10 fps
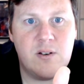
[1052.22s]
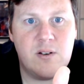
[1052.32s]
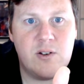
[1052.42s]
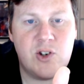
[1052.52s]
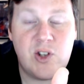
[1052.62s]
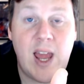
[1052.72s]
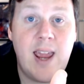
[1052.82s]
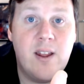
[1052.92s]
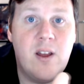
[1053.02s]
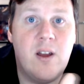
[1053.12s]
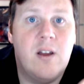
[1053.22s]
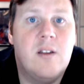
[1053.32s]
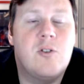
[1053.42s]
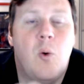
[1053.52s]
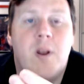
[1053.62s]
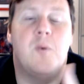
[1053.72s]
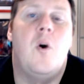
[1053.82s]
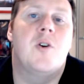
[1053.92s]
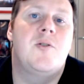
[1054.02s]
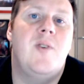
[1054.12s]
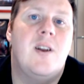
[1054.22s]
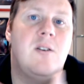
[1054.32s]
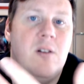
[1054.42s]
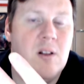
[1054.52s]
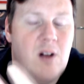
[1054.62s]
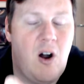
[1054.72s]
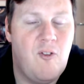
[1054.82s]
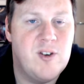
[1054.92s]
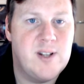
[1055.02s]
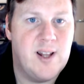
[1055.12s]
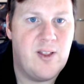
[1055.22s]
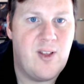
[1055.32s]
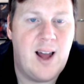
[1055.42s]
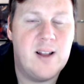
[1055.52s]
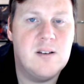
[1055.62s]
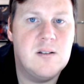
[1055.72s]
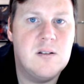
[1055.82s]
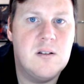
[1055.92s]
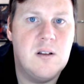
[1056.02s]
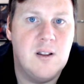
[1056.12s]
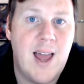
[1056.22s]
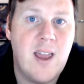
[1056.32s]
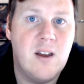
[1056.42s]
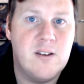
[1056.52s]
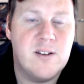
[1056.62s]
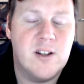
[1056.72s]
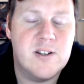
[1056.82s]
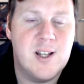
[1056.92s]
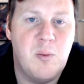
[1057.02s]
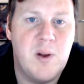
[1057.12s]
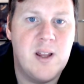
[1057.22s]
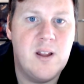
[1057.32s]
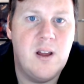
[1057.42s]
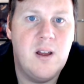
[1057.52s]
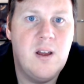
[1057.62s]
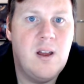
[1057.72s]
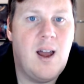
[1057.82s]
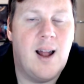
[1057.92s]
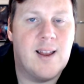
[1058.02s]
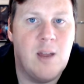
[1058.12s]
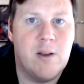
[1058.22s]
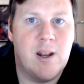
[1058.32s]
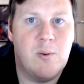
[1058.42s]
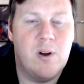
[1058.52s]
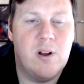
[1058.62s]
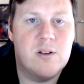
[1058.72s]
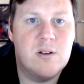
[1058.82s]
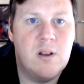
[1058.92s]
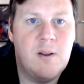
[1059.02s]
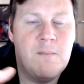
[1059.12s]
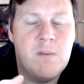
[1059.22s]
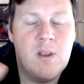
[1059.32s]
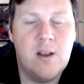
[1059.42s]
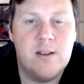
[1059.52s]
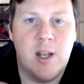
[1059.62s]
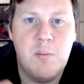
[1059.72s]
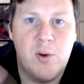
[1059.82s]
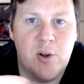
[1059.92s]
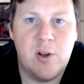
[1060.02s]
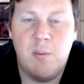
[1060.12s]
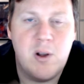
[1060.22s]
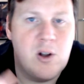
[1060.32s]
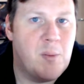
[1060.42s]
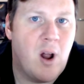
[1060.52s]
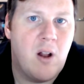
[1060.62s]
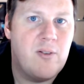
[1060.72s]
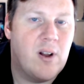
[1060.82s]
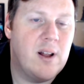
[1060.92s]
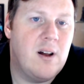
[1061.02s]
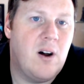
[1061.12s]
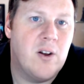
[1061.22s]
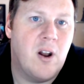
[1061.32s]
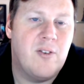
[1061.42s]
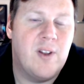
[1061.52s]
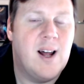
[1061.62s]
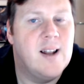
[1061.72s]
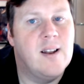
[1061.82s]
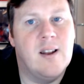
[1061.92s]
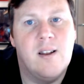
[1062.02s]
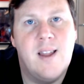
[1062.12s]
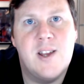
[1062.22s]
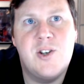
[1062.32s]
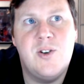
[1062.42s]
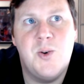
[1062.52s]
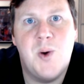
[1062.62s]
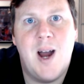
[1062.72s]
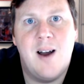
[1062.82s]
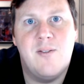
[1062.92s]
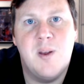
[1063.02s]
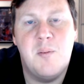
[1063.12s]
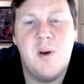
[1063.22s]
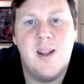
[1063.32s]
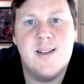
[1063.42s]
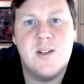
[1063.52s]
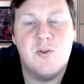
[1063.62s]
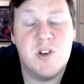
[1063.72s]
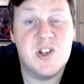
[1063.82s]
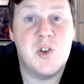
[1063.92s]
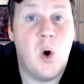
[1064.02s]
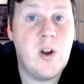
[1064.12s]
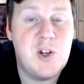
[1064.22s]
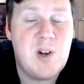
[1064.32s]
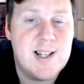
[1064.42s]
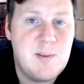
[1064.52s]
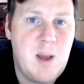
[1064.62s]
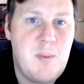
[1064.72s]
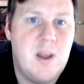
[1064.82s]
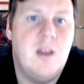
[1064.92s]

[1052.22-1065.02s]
stay there. So when you wash the vehicle, obviously that layer is going to still be there and keep getting worse, and then the mud will be coming off on and off of that, unless you have the ability to restore your tractor maybe.